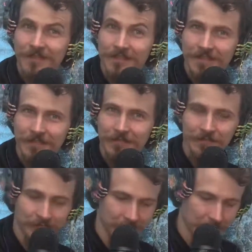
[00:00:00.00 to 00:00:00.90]
Let's delve
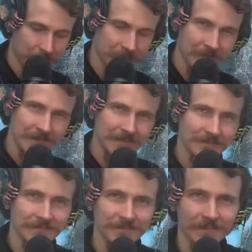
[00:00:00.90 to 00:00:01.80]
into it.
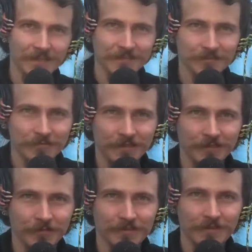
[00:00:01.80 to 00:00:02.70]
Since last
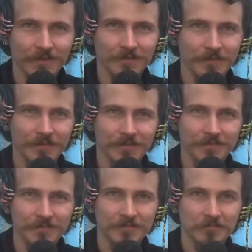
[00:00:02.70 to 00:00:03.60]
week we talked
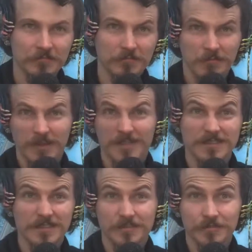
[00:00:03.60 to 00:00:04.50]
about what
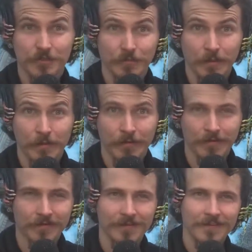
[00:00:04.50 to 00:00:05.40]
is there to remember,